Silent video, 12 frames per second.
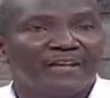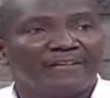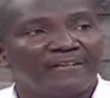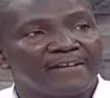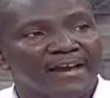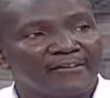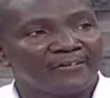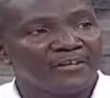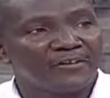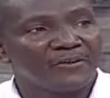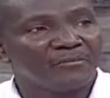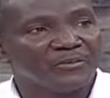The third
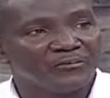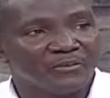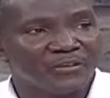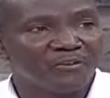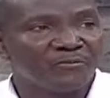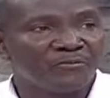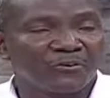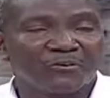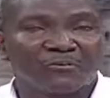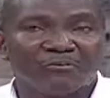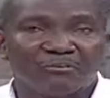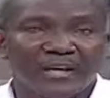freedom is freedom
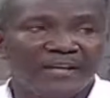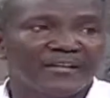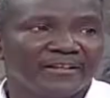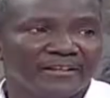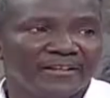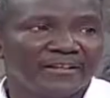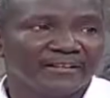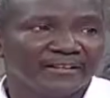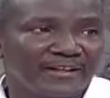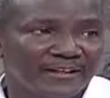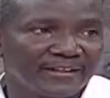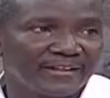from pain,
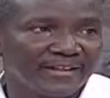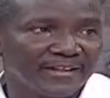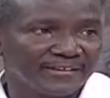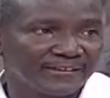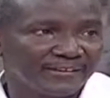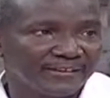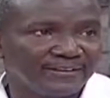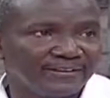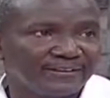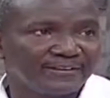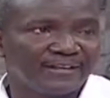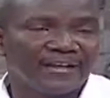injury, and
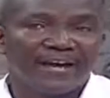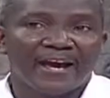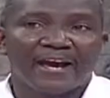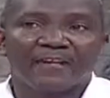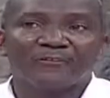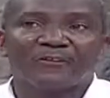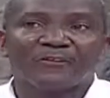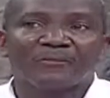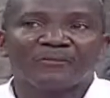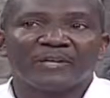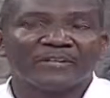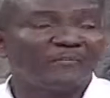disease. Animals
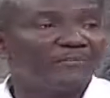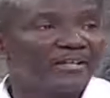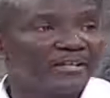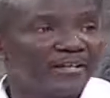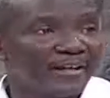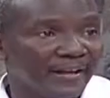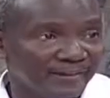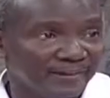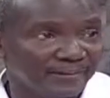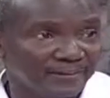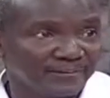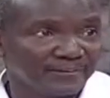must be
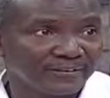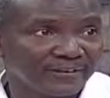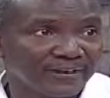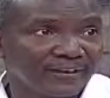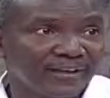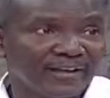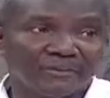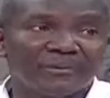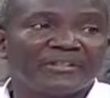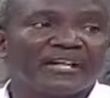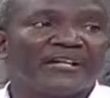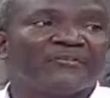healthy,
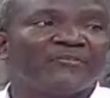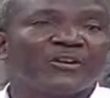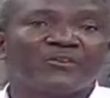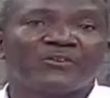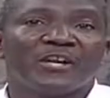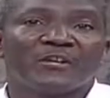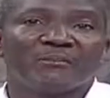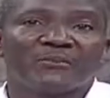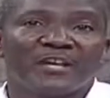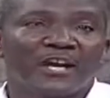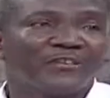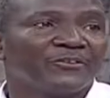especially if you're looking at
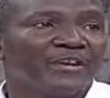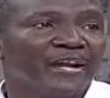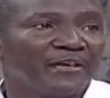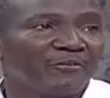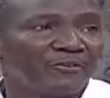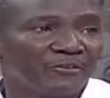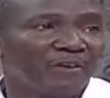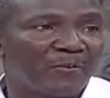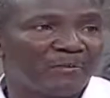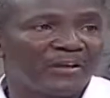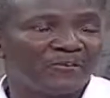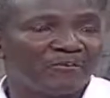production animals,
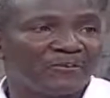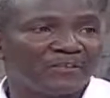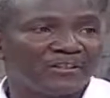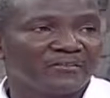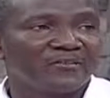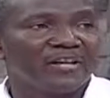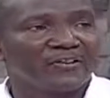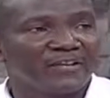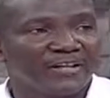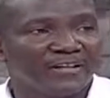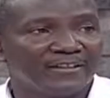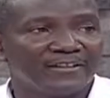farm animals. If they are not
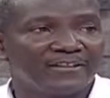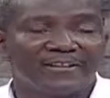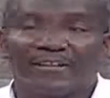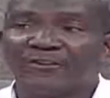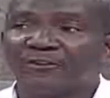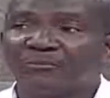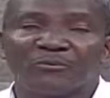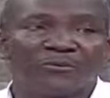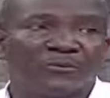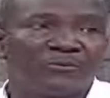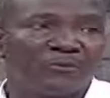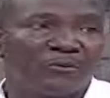healthy, they don't
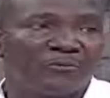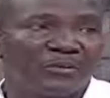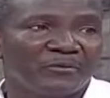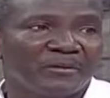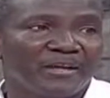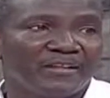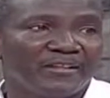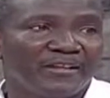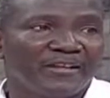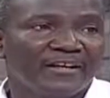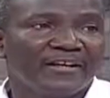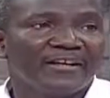produce
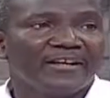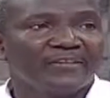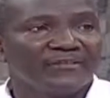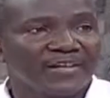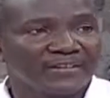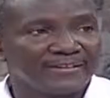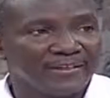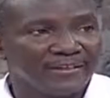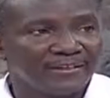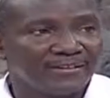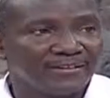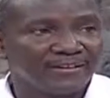optimally. If they are
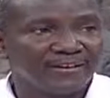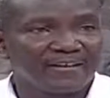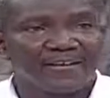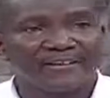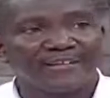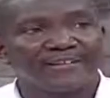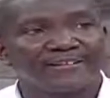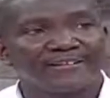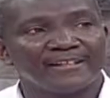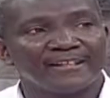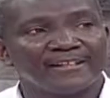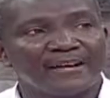sick, the chances
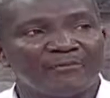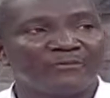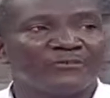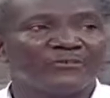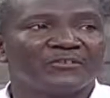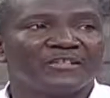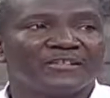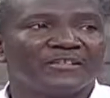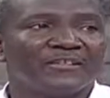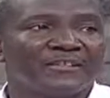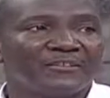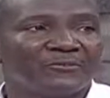that some of those
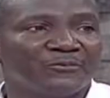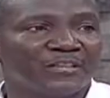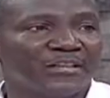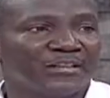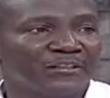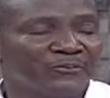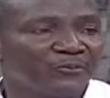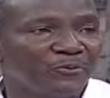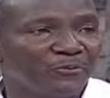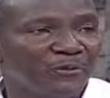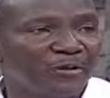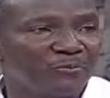diseases would get into
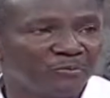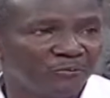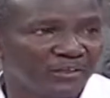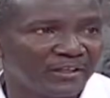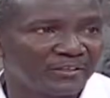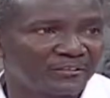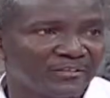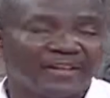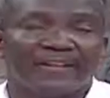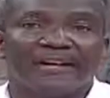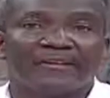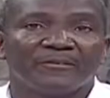human population,
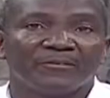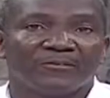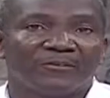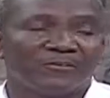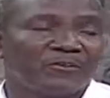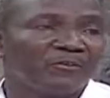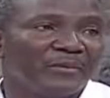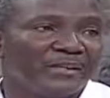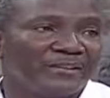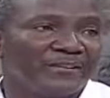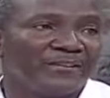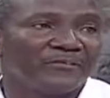and that is what
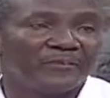makes this